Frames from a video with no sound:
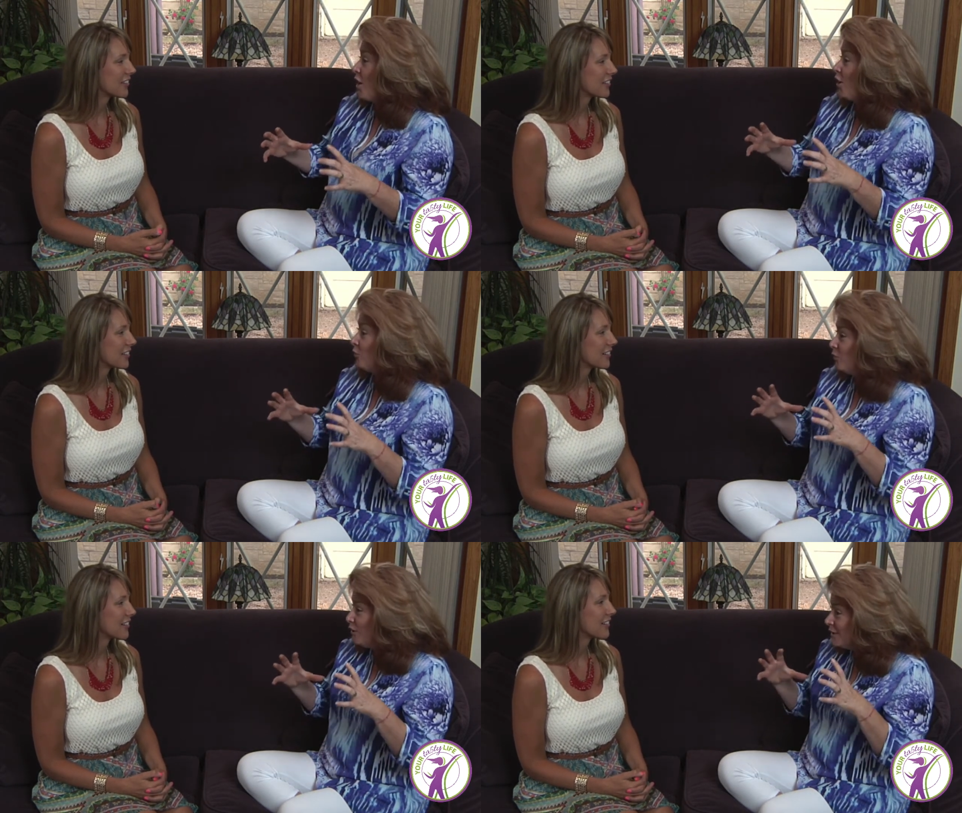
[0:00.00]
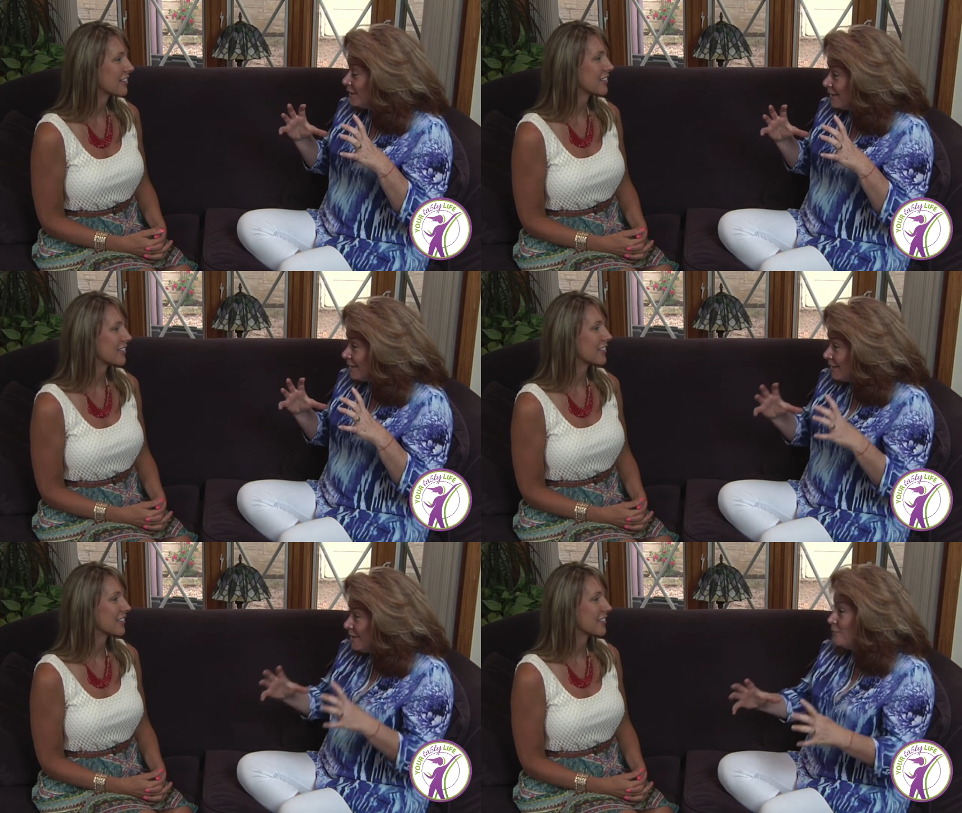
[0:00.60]
Speaker 1: are really
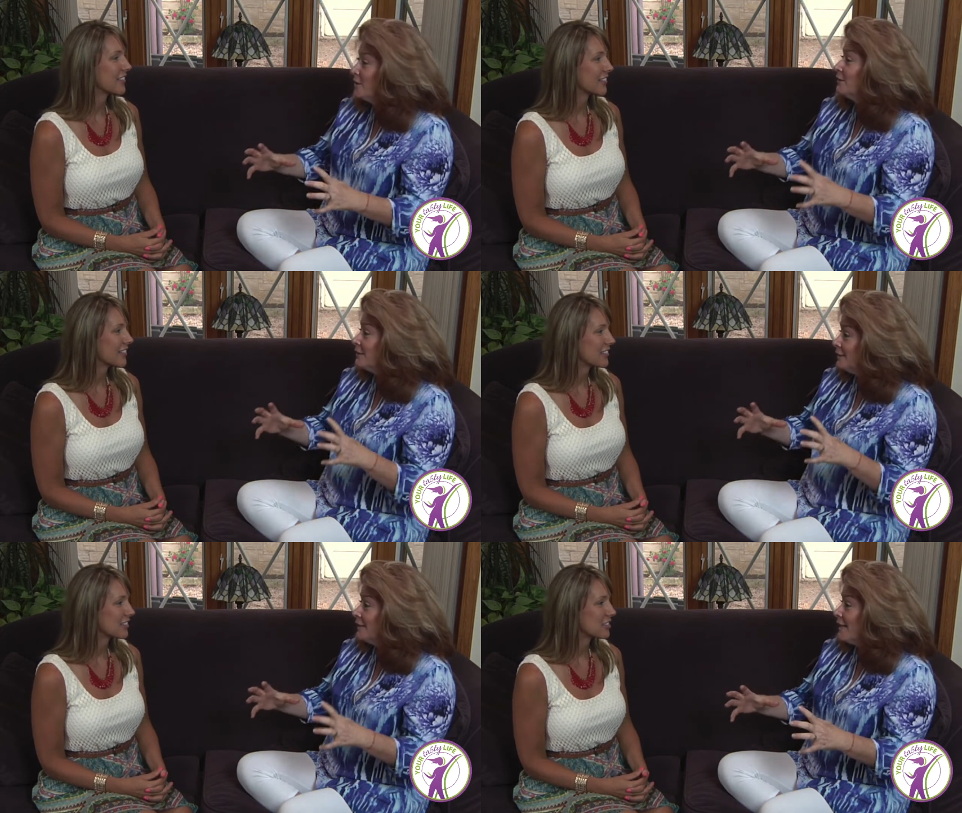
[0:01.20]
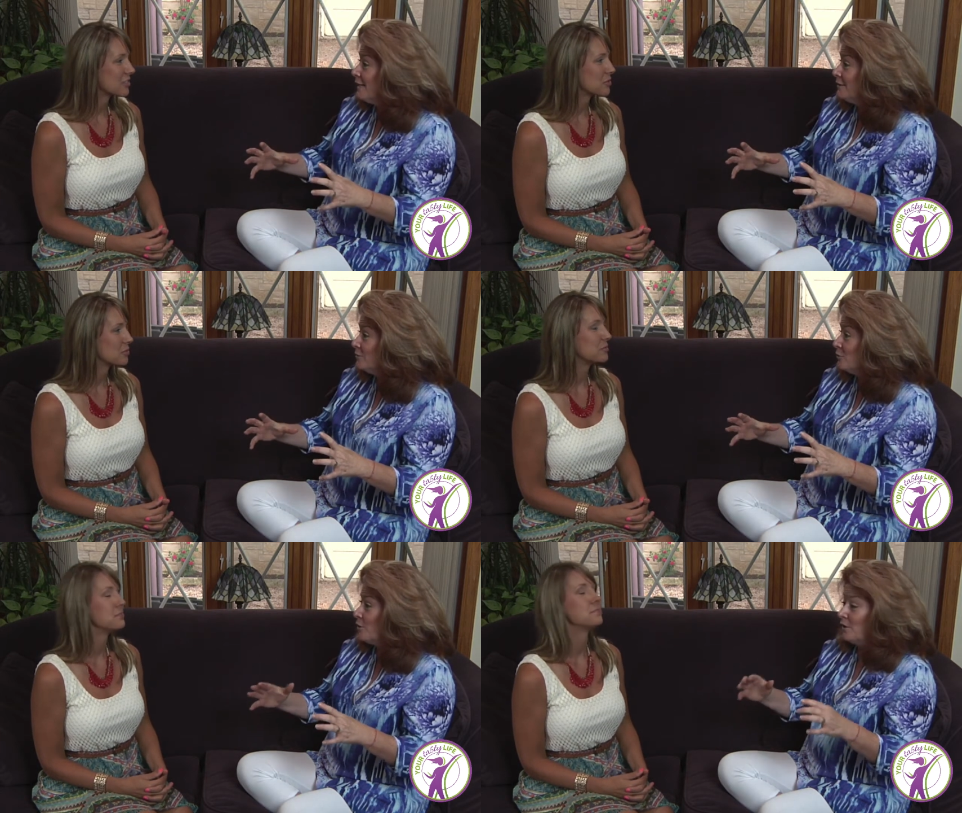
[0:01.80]
chemically
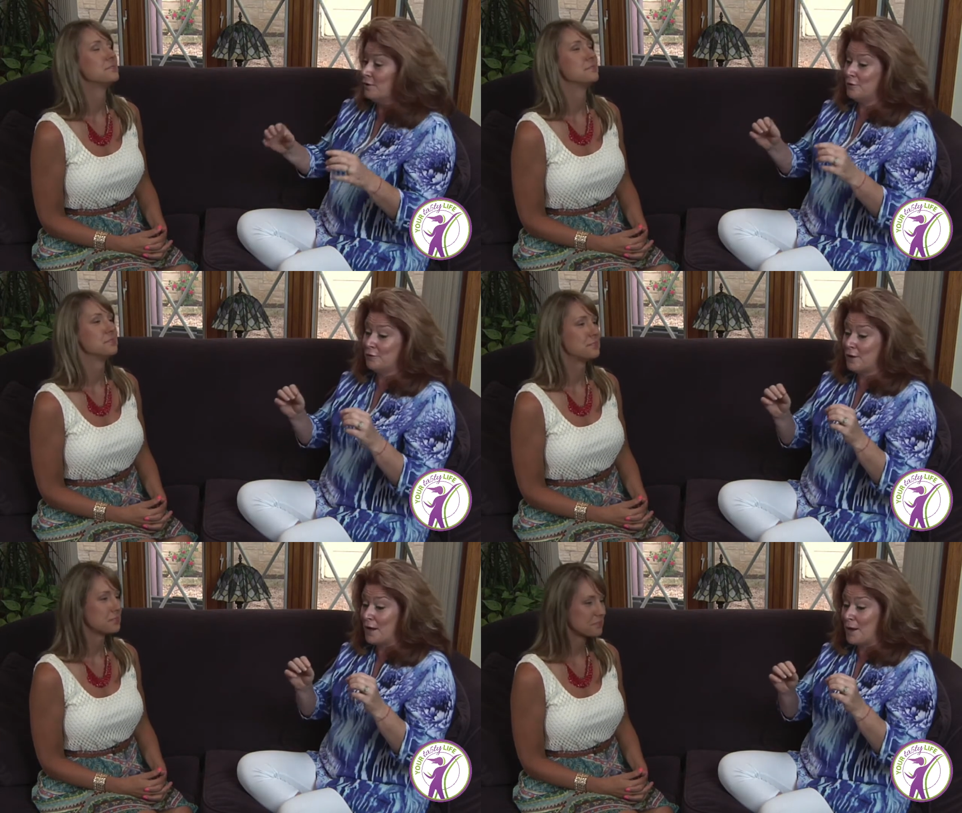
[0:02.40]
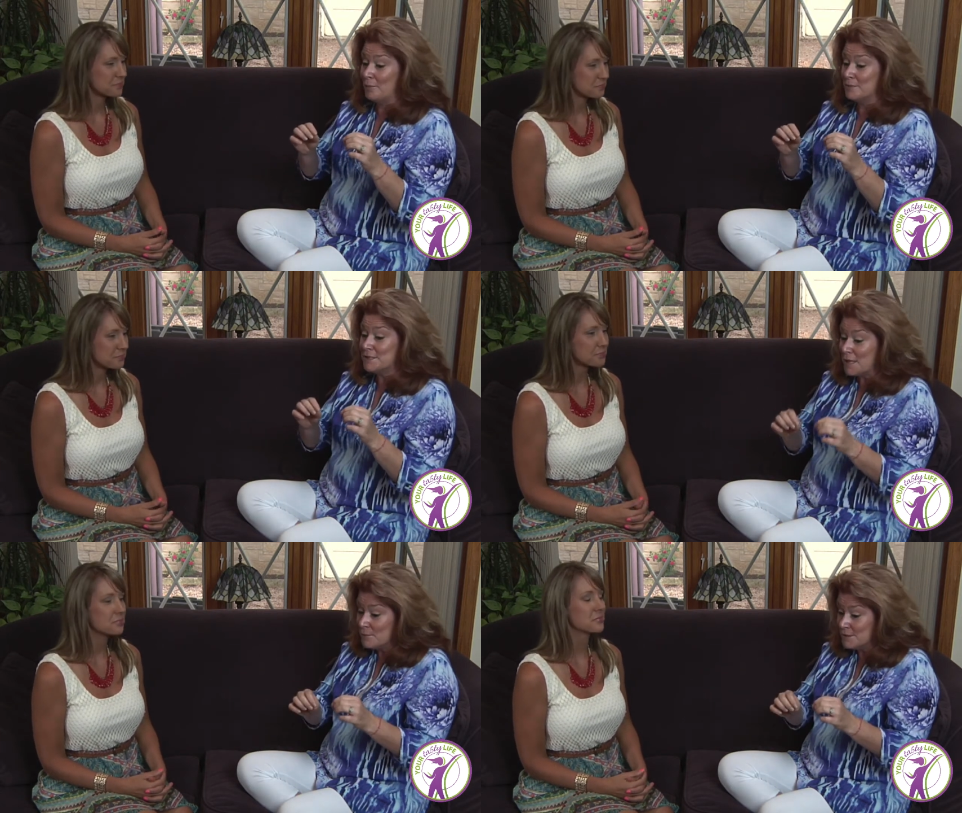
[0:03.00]
laden with um,
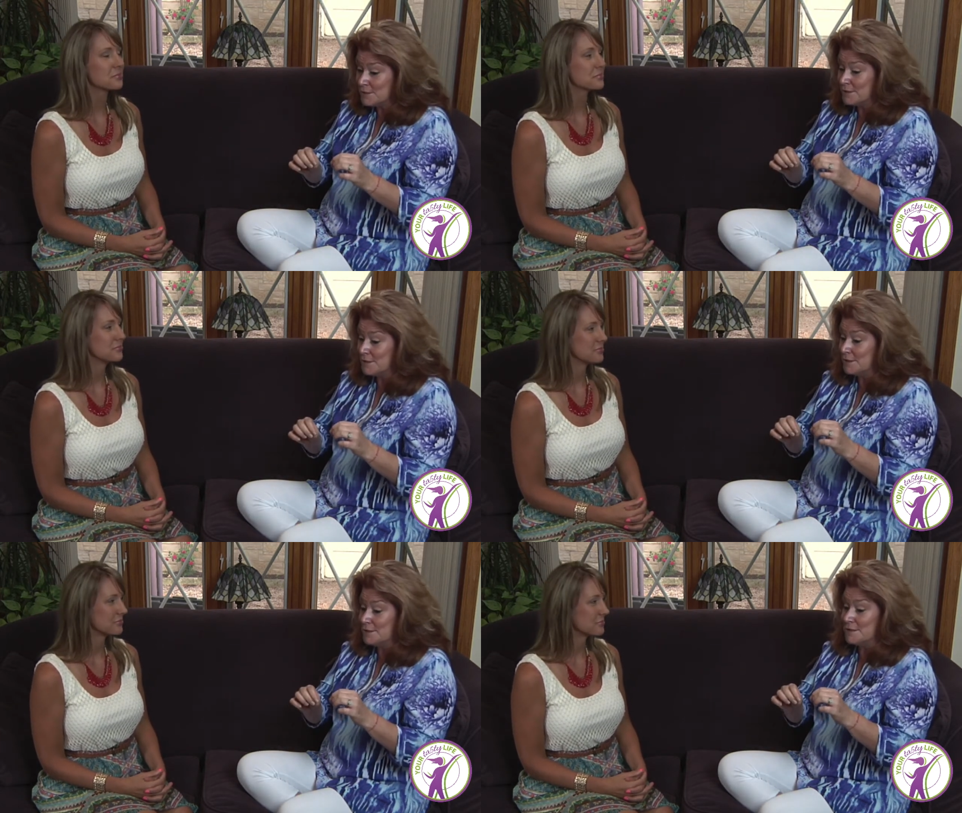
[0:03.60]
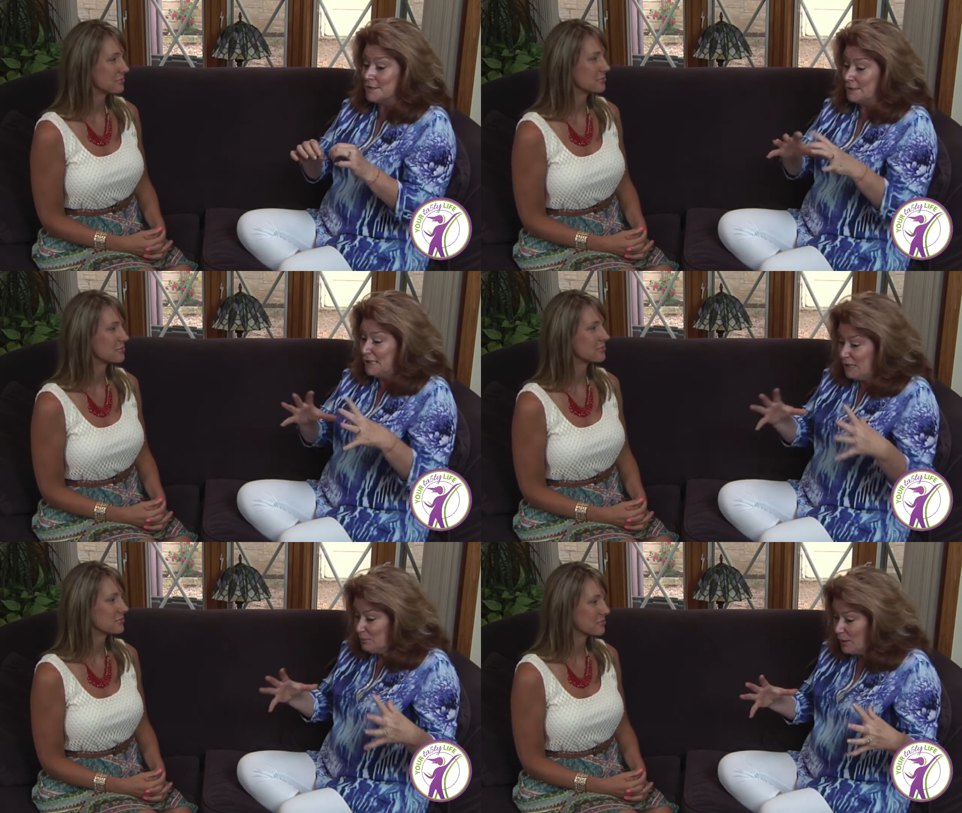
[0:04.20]
substances and
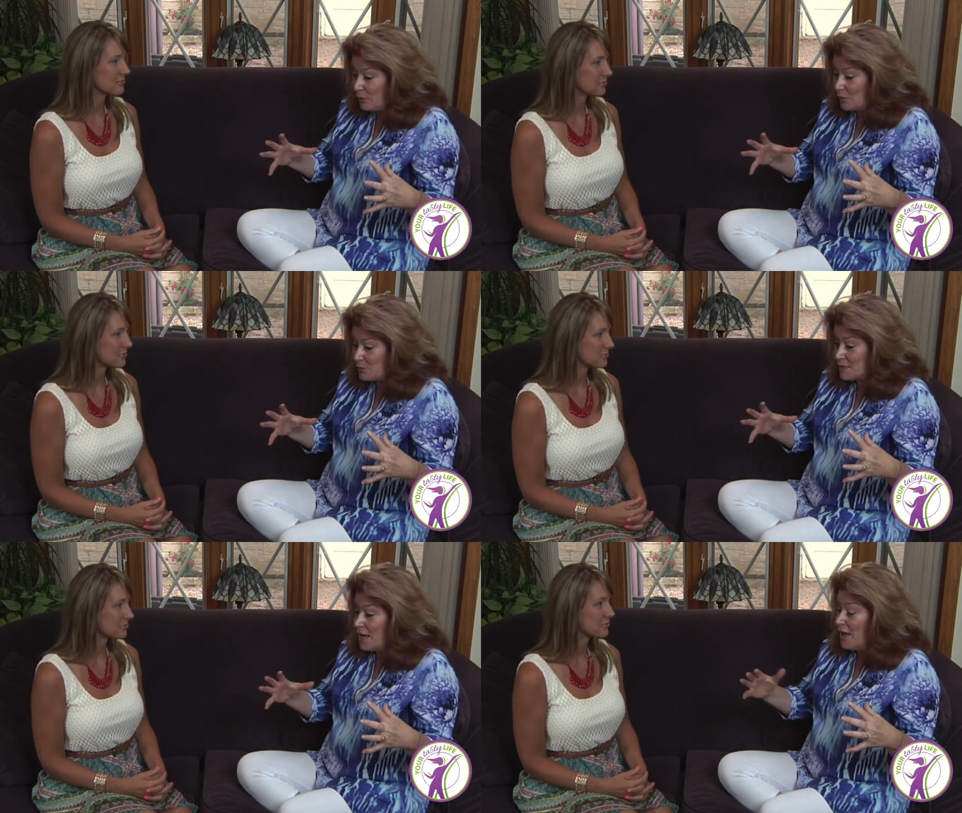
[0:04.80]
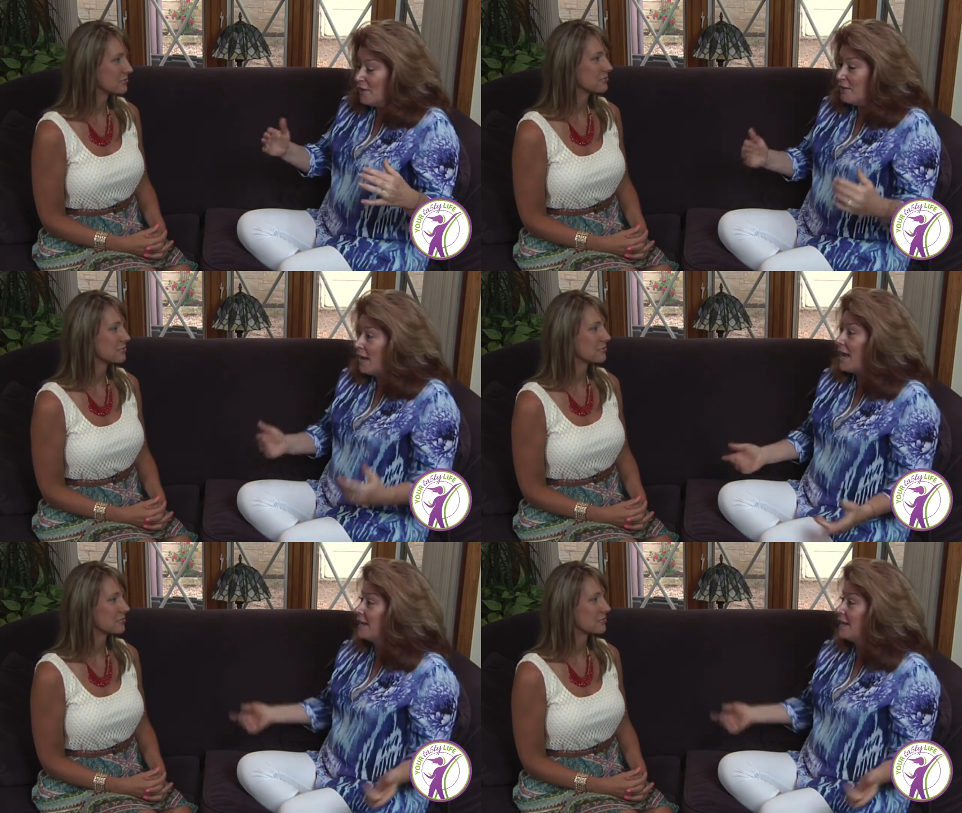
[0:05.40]
chemicals that